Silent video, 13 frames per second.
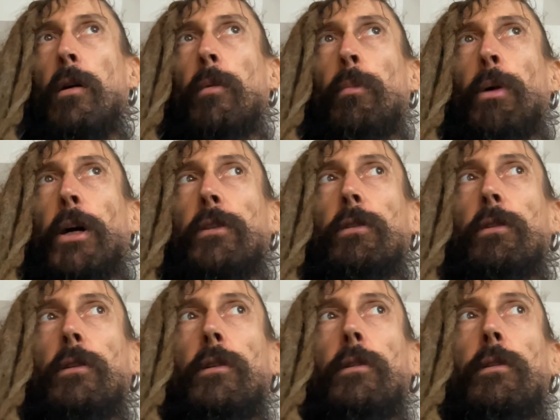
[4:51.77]
But
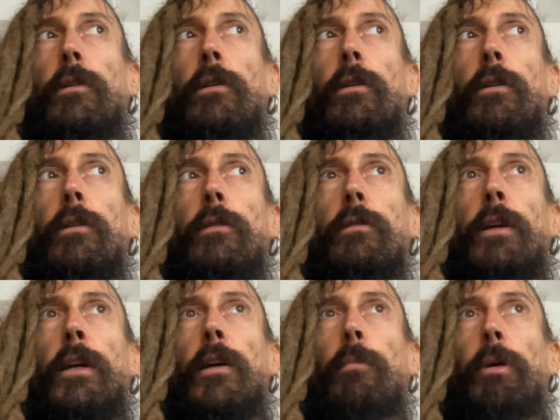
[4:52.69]

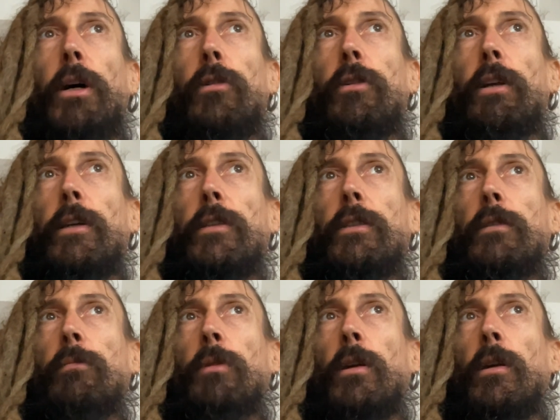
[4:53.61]
think about this.